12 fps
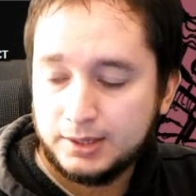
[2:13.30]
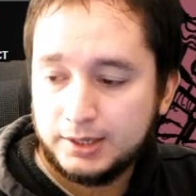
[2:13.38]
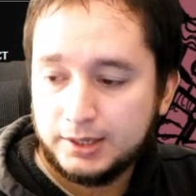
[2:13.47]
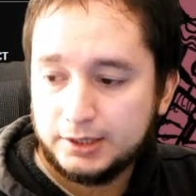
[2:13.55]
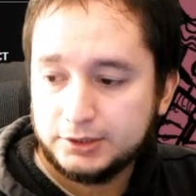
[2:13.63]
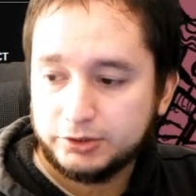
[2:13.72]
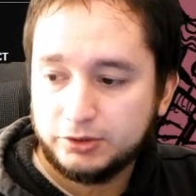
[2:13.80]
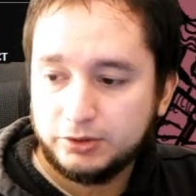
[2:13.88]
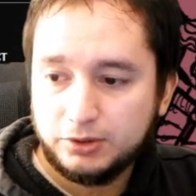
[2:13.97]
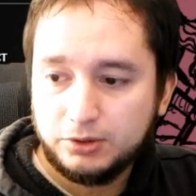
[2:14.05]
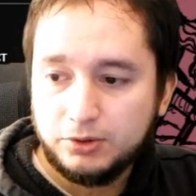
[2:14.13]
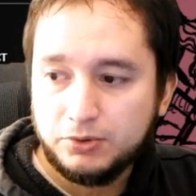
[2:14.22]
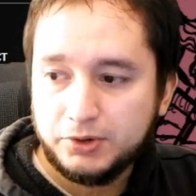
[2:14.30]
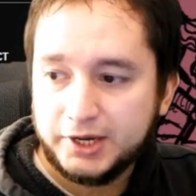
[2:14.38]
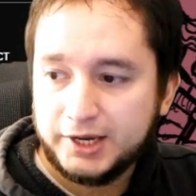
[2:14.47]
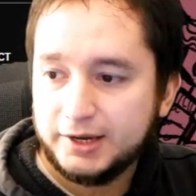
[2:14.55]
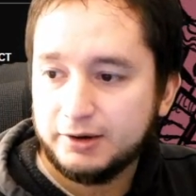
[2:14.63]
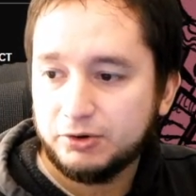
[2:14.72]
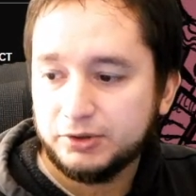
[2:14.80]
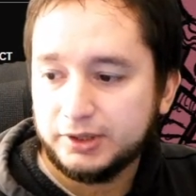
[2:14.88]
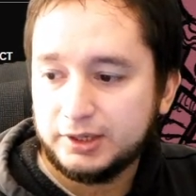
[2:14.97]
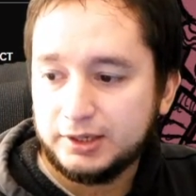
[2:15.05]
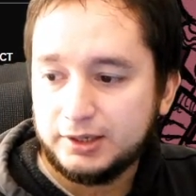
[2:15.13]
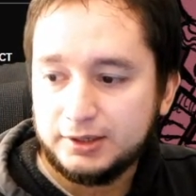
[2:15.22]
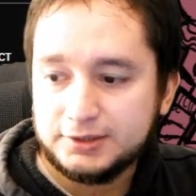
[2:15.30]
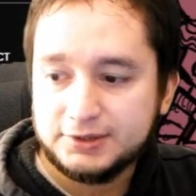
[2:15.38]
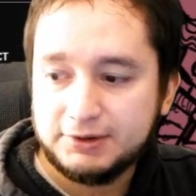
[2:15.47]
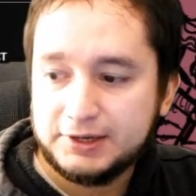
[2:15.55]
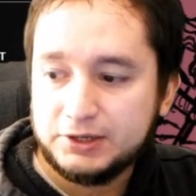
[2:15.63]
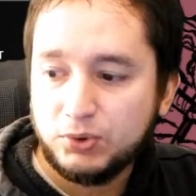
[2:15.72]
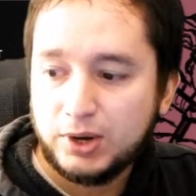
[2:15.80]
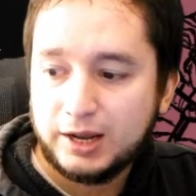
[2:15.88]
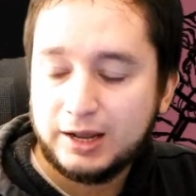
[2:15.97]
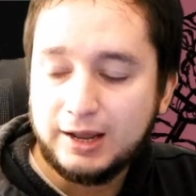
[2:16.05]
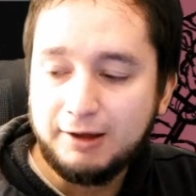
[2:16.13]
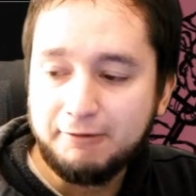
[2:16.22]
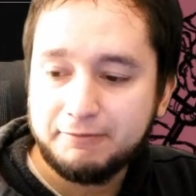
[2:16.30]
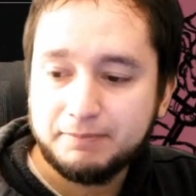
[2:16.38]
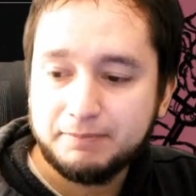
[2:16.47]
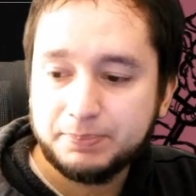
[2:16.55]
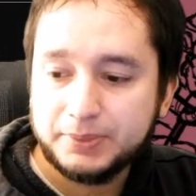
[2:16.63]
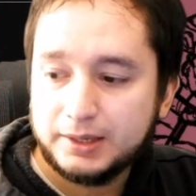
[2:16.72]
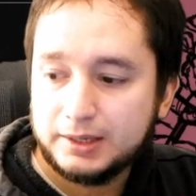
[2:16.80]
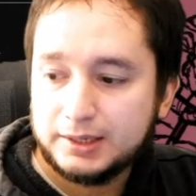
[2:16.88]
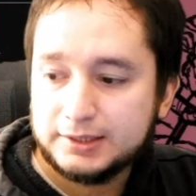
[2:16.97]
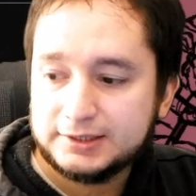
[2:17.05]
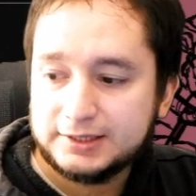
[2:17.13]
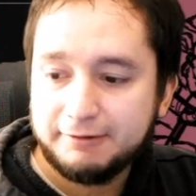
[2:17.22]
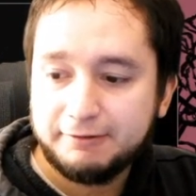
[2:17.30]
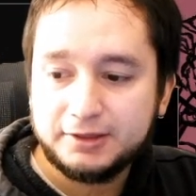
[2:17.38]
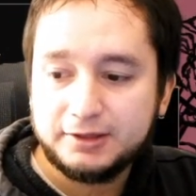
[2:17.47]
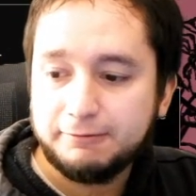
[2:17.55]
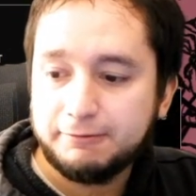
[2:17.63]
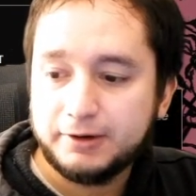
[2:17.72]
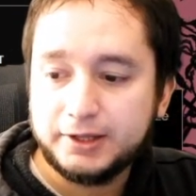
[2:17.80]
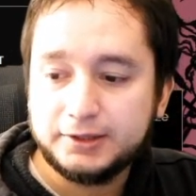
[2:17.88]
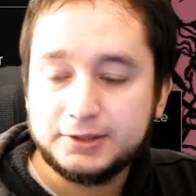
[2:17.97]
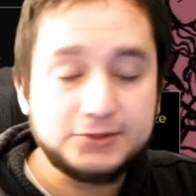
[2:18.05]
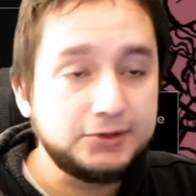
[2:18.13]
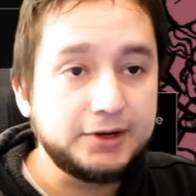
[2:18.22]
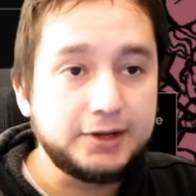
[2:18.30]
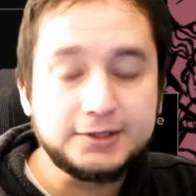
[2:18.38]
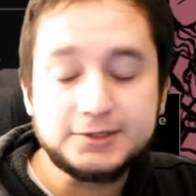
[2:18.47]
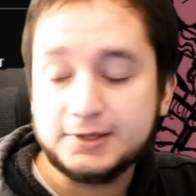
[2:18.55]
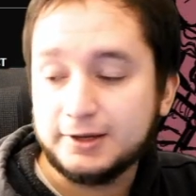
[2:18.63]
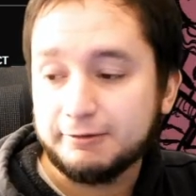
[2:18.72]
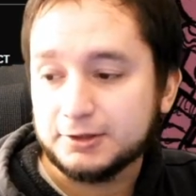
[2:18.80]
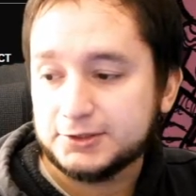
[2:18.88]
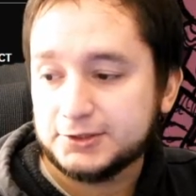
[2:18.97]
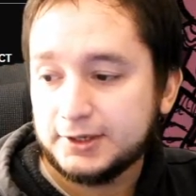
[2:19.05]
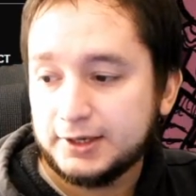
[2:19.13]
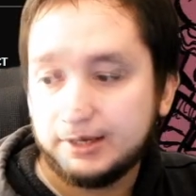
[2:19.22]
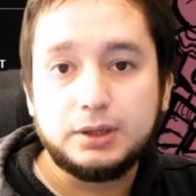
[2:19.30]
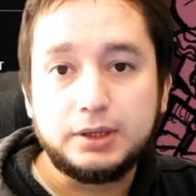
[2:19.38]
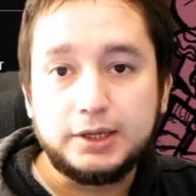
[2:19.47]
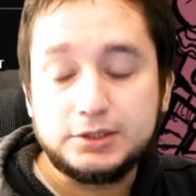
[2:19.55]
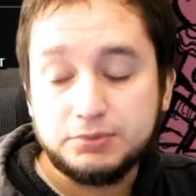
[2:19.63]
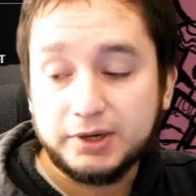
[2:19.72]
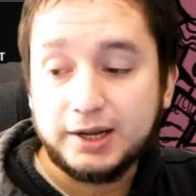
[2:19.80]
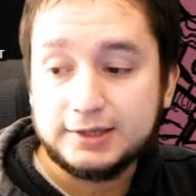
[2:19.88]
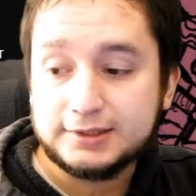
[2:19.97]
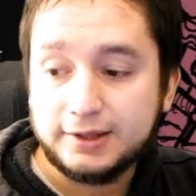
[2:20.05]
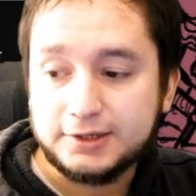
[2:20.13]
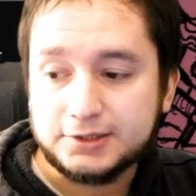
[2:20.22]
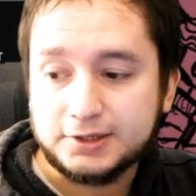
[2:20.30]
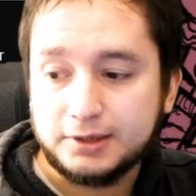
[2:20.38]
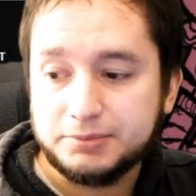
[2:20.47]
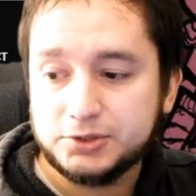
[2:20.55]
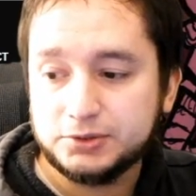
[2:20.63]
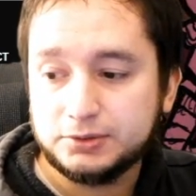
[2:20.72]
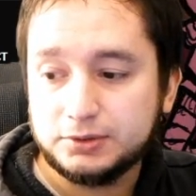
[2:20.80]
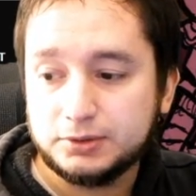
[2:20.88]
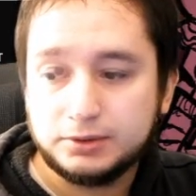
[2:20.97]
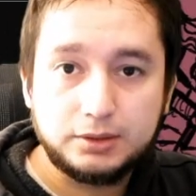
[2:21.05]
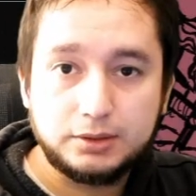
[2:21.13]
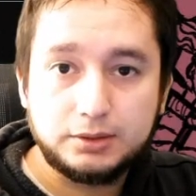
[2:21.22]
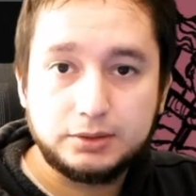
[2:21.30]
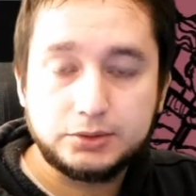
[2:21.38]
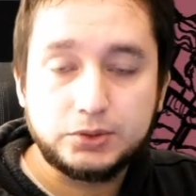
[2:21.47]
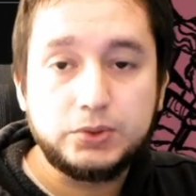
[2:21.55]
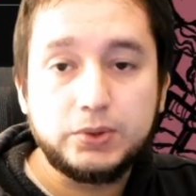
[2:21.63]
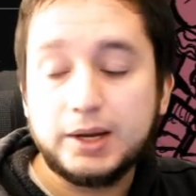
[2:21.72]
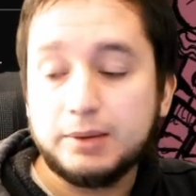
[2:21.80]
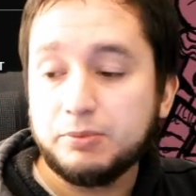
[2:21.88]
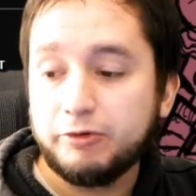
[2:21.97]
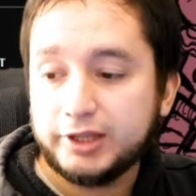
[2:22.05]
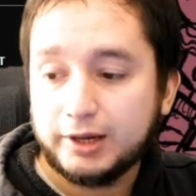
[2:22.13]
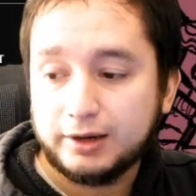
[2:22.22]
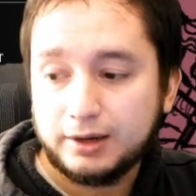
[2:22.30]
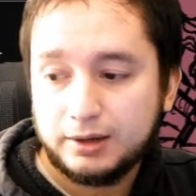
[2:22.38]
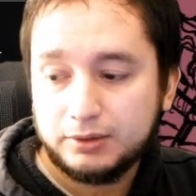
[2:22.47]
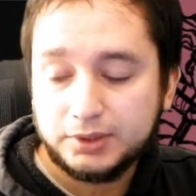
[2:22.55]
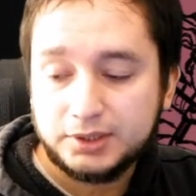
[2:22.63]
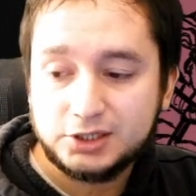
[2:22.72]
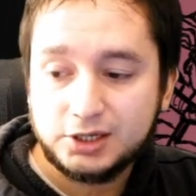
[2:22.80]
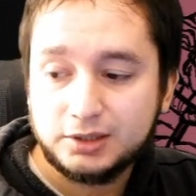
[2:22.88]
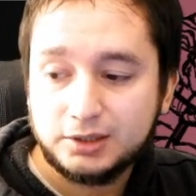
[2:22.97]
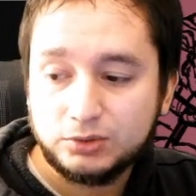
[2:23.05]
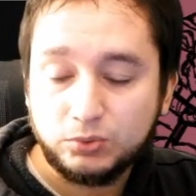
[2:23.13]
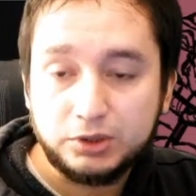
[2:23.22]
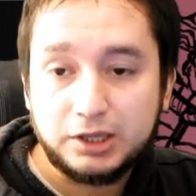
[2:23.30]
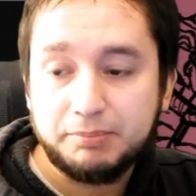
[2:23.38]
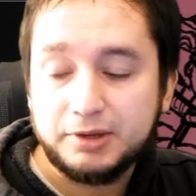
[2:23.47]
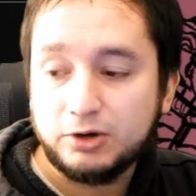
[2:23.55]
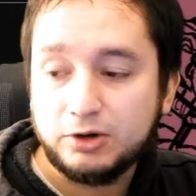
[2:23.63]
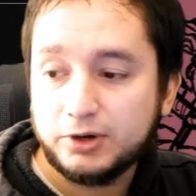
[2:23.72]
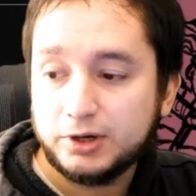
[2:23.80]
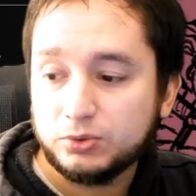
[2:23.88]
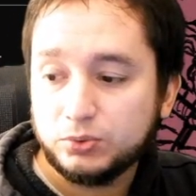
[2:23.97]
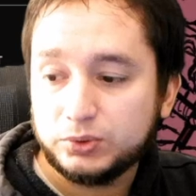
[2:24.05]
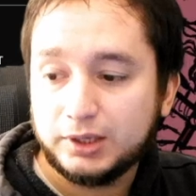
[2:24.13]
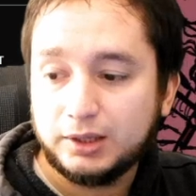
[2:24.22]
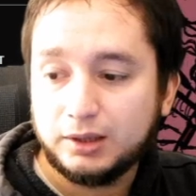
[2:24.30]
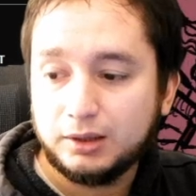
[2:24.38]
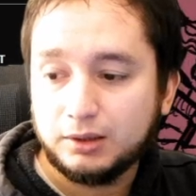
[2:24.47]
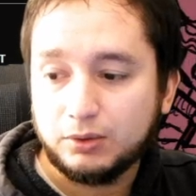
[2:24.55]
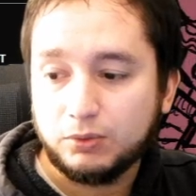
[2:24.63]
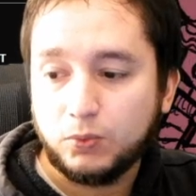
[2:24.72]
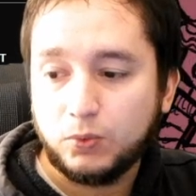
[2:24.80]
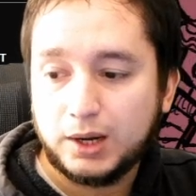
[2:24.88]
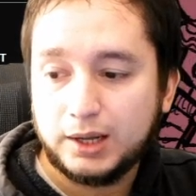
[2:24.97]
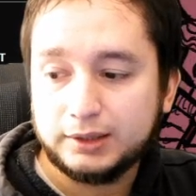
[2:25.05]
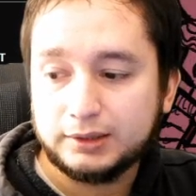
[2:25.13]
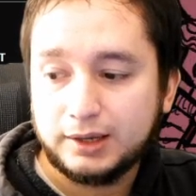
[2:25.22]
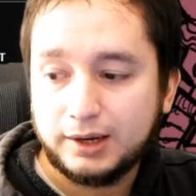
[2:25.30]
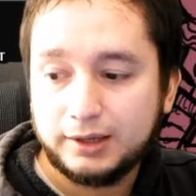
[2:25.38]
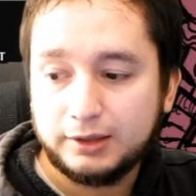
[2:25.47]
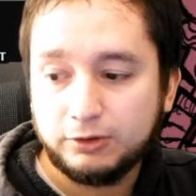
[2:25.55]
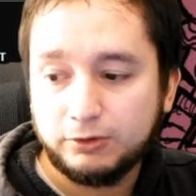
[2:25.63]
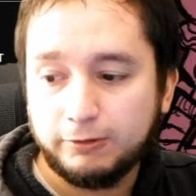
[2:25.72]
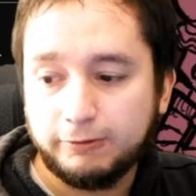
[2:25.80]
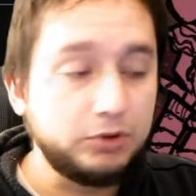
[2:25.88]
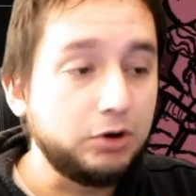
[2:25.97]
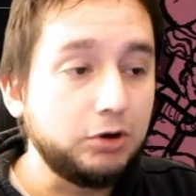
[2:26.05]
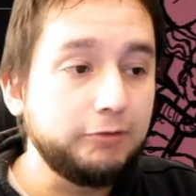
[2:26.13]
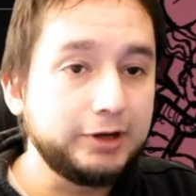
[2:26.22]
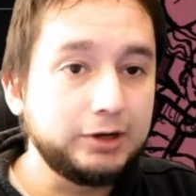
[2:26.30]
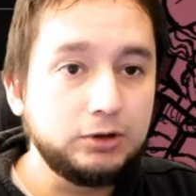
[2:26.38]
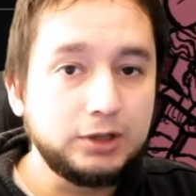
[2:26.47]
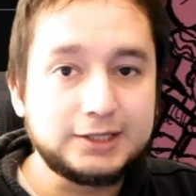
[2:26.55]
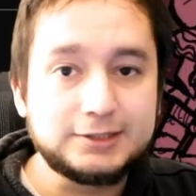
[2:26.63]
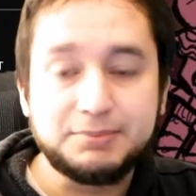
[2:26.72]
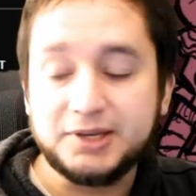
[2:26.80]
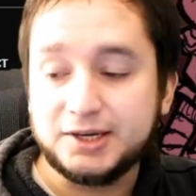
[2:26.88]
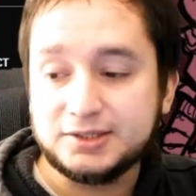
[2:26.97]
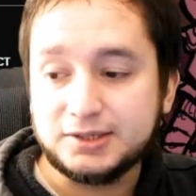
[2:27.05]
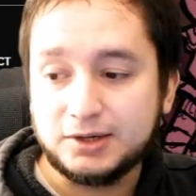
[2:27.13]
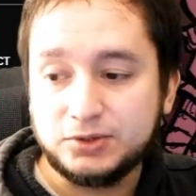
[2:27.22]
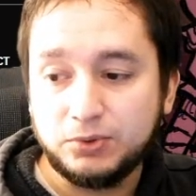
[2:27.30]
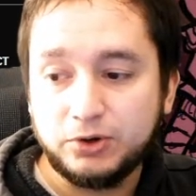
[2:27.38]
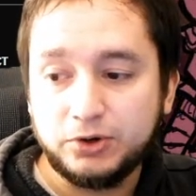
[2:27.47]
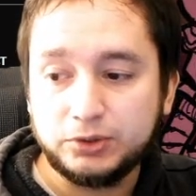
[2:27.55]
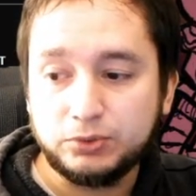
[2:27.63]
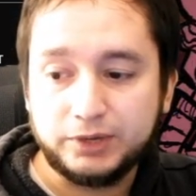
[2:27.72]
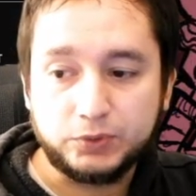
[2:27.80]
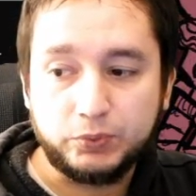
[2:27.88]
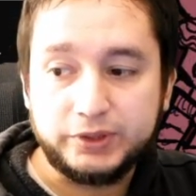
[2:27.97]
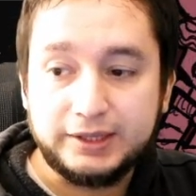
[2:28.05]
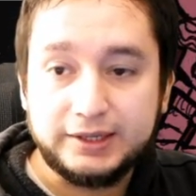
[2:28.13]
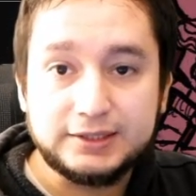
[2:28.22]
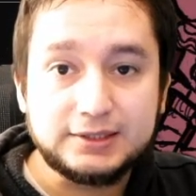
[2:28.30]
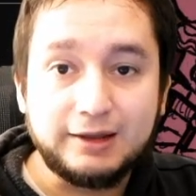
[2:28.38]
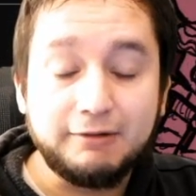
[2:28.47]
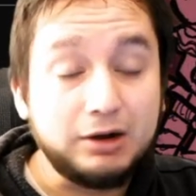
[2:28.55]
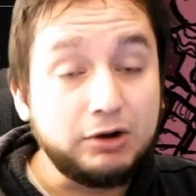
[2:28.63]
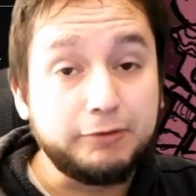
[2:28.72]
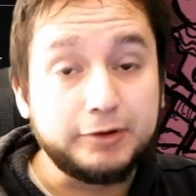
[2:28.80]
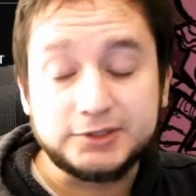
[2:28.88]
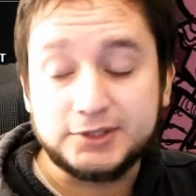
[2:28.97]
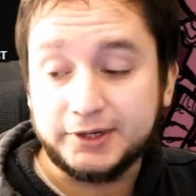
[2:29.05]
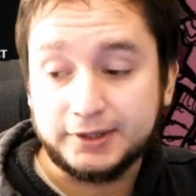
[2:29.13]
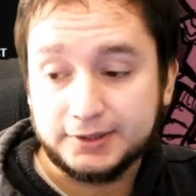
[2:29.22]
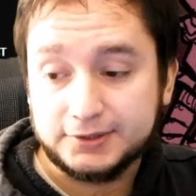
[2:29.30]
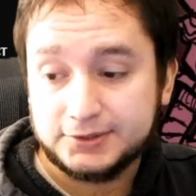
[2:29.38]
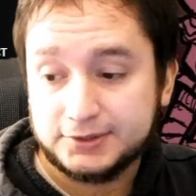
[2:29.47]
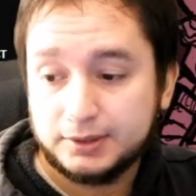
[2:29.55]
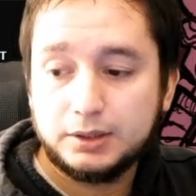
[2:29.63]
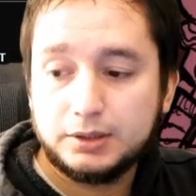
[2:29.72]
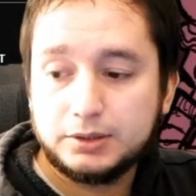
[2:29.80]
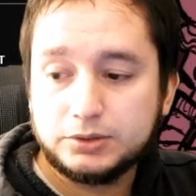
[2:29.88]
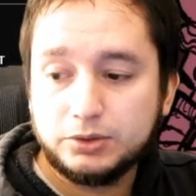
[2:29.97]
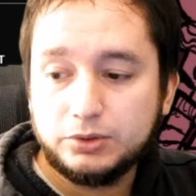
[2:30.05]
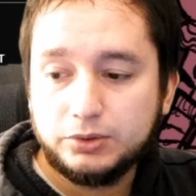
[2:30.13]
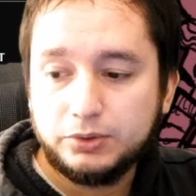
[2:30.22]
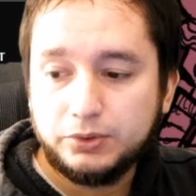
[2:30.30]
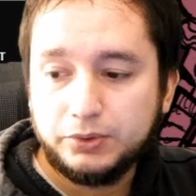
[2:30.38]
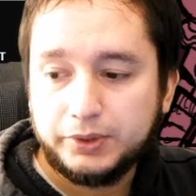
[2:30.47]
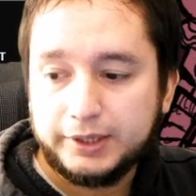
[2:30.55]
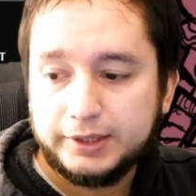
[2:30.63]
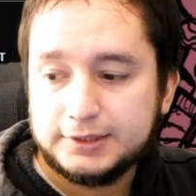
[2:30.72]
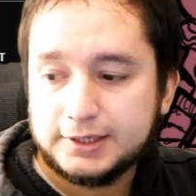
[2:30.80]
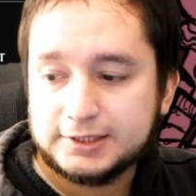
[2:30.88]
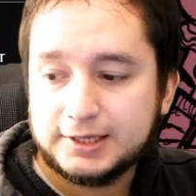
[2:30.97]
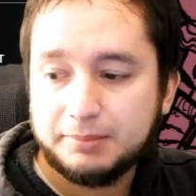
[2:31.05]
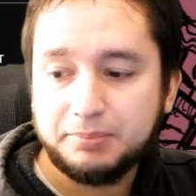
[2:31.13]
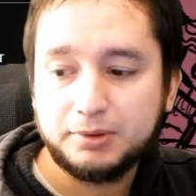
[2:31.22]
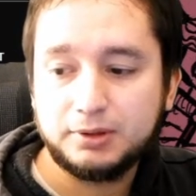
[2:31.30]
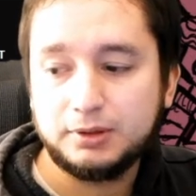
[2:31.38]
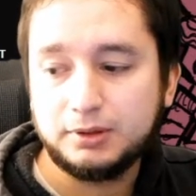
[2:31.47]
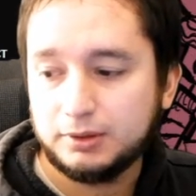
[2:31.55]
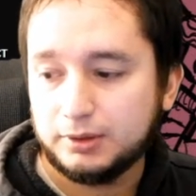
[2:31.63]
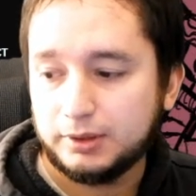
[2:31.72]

So here on the screen you have 7 different strictness levels. Each one has a description, so you can move it around and check the tooltip in order to tell what kind of overall experience are you going to get with this level of strictness. So in this example,